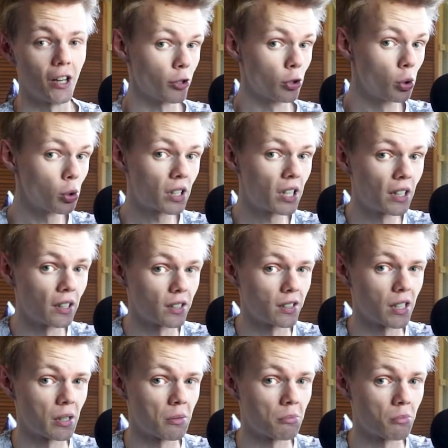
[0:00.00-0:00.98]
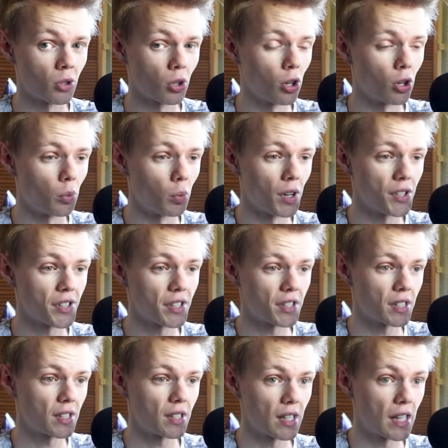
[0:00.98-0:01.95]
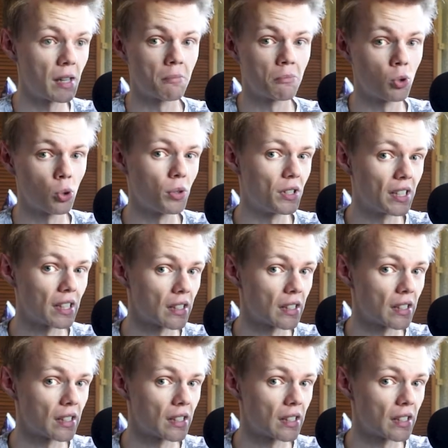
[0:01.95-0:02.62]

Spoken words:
Who killed him, or was it him who did